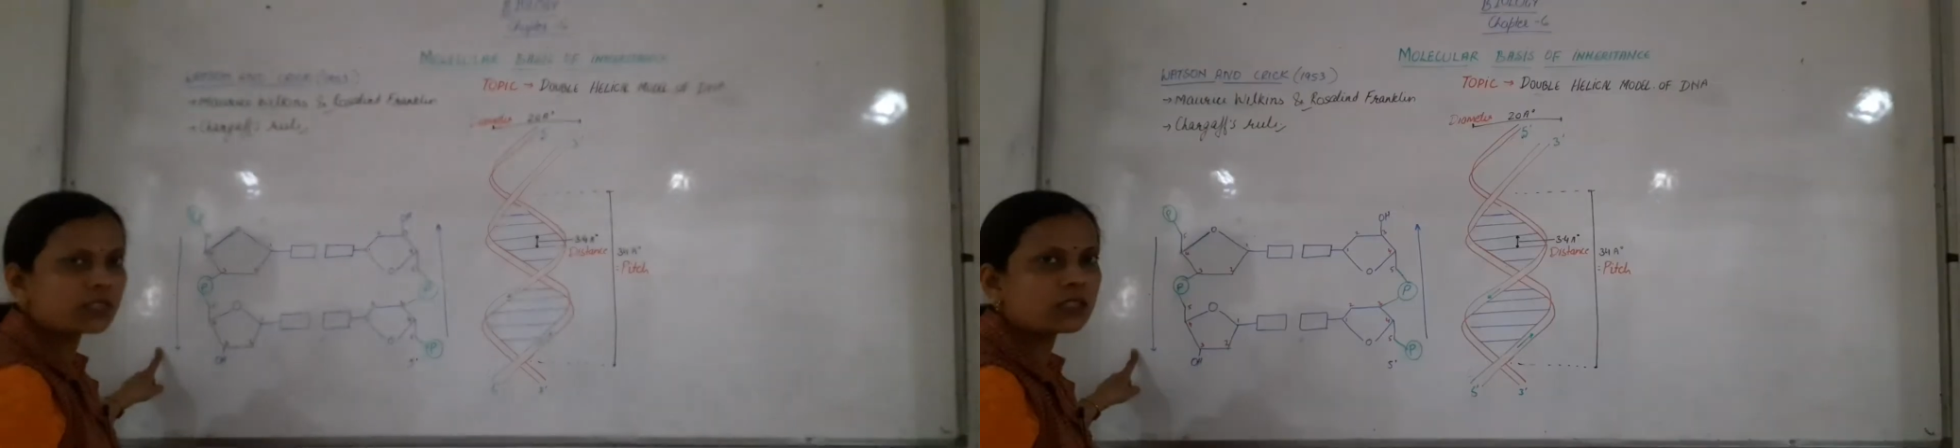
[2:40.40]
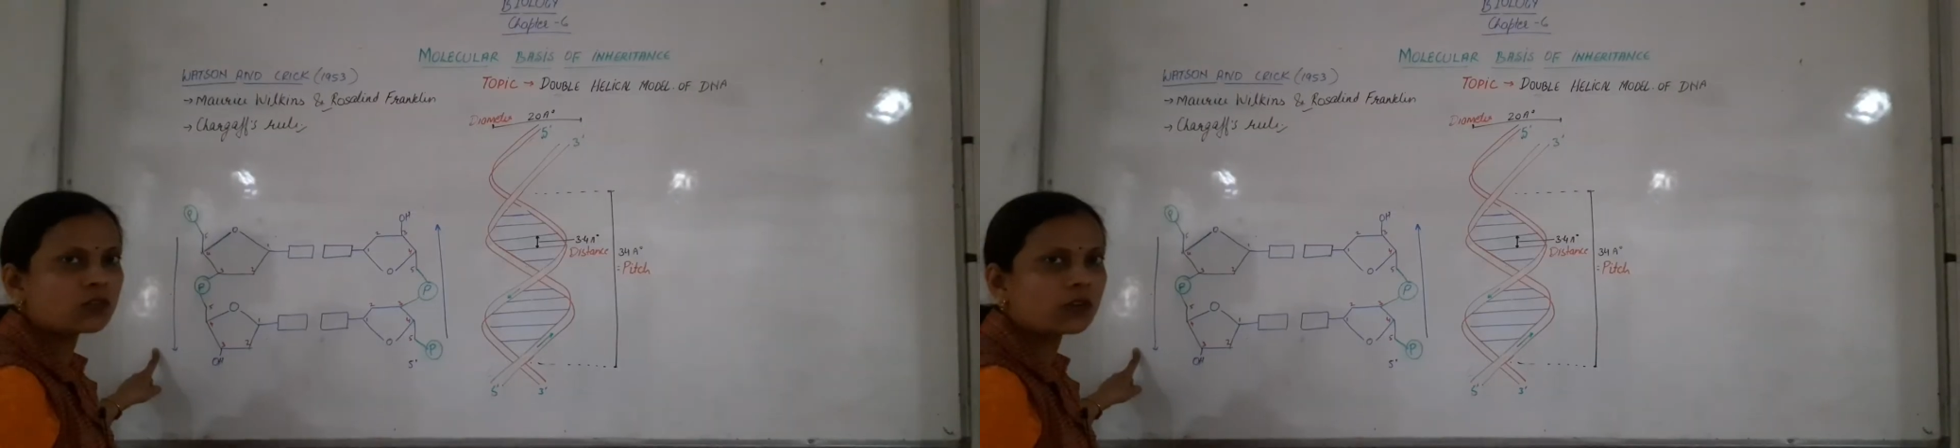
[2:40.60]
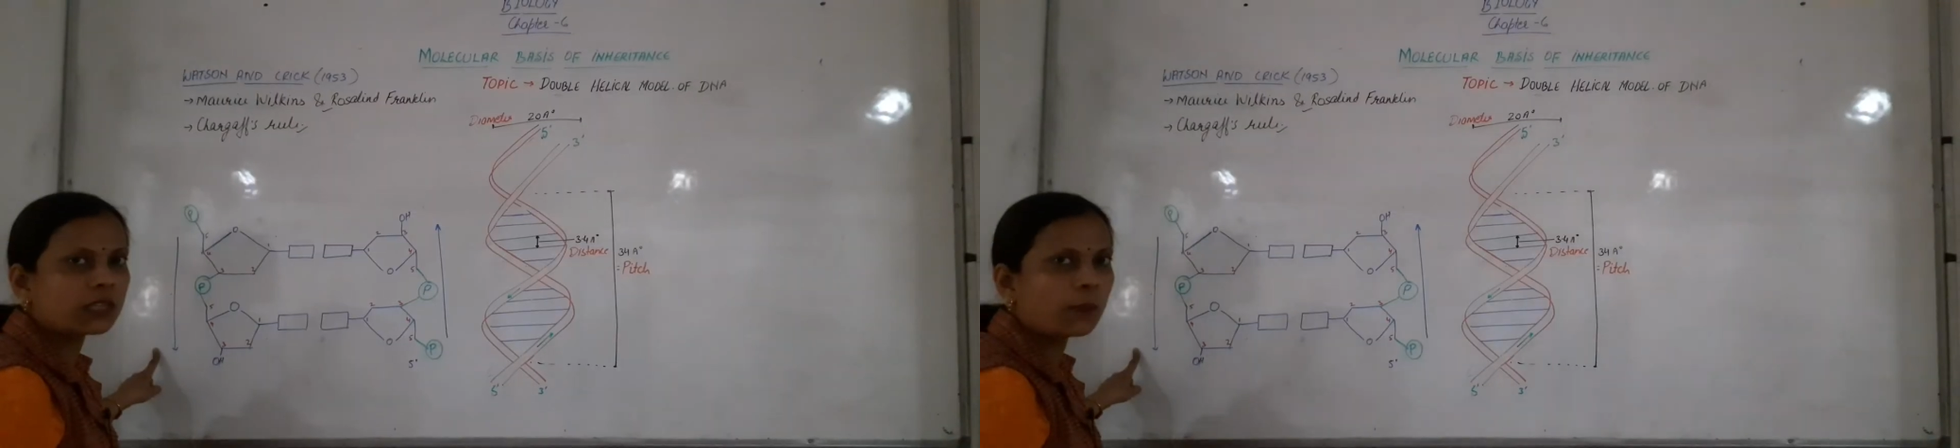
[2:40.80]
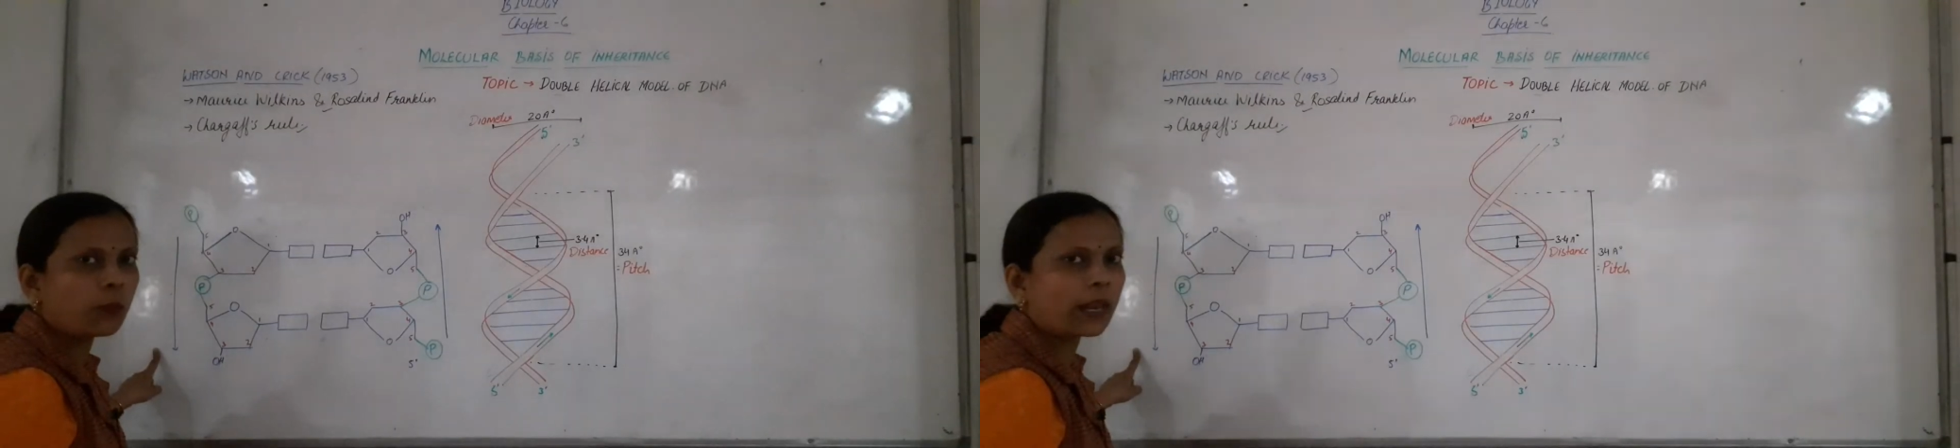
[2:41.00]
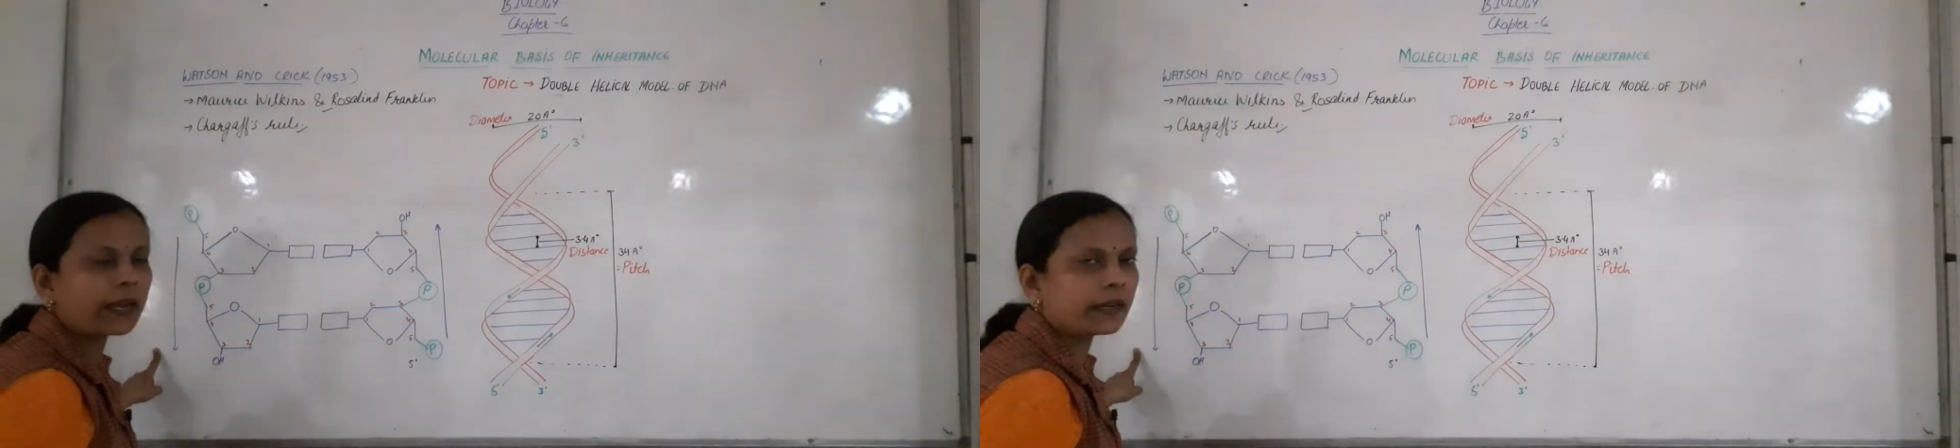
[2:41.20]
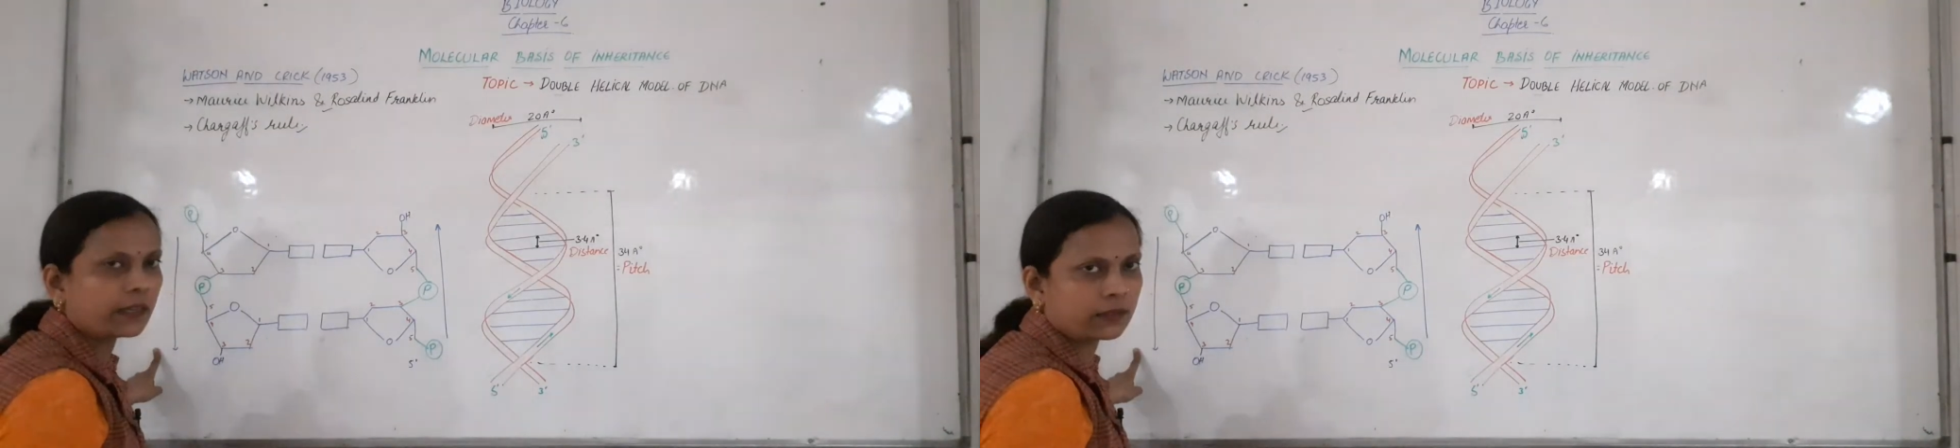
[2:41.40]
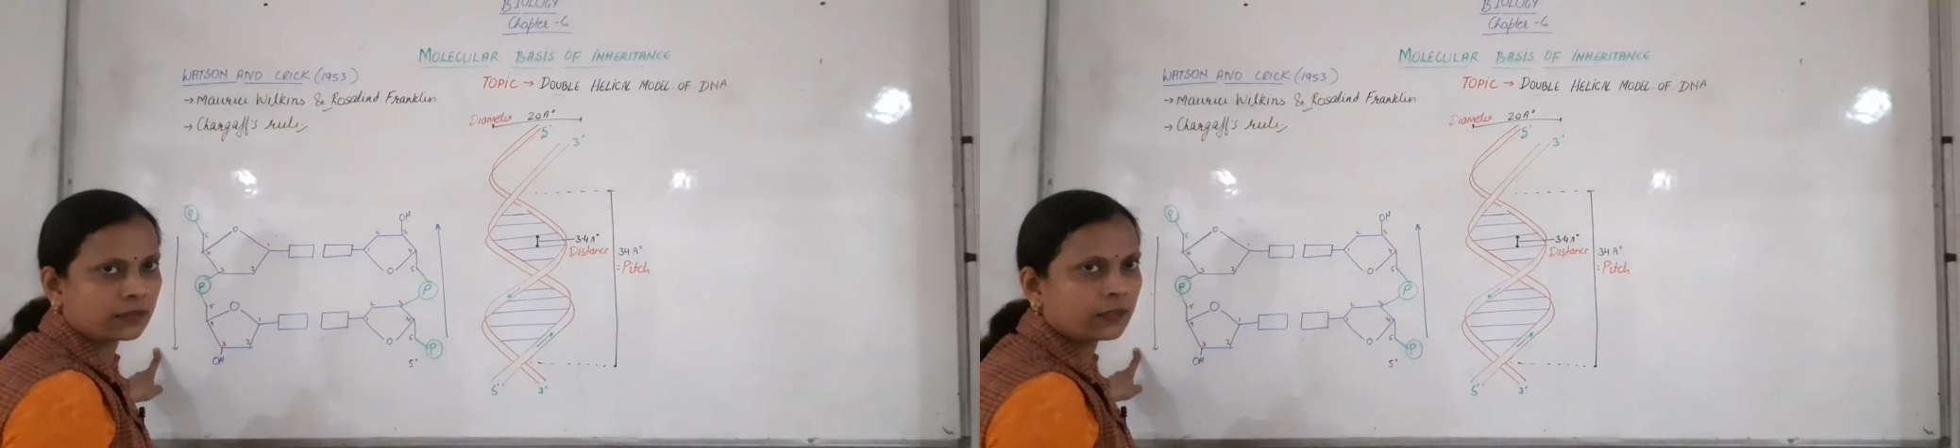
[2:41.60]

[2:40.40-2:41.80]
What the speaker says: is called the polarity.